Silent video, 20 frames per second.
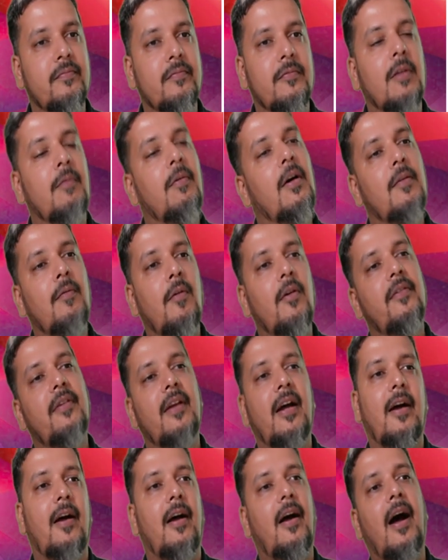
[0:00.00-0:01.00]
One was
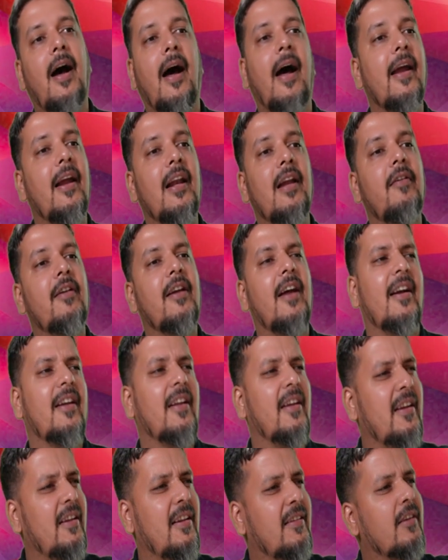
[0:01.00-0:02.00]
a high level
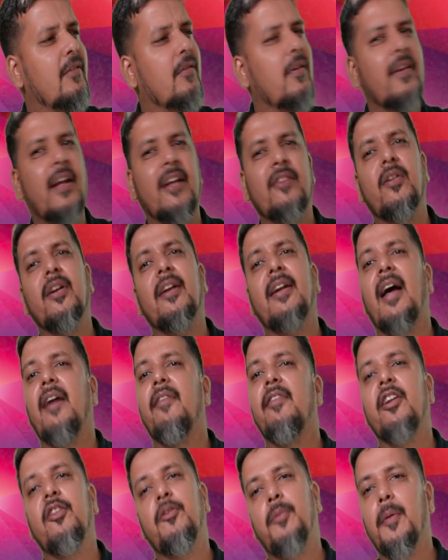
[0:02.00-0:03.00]
category. This was actually an
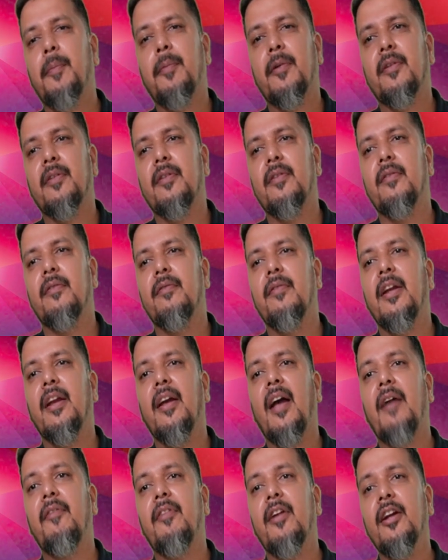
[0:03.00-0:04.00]
average paper. Very
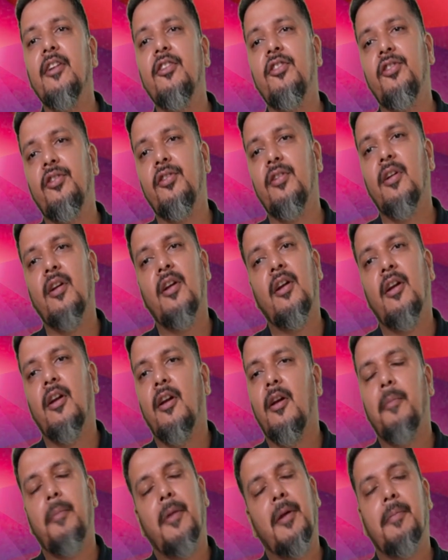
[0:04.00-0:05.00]
average
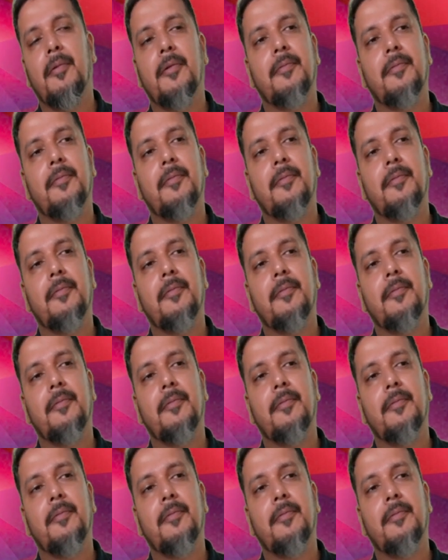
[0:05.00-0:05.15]
paper.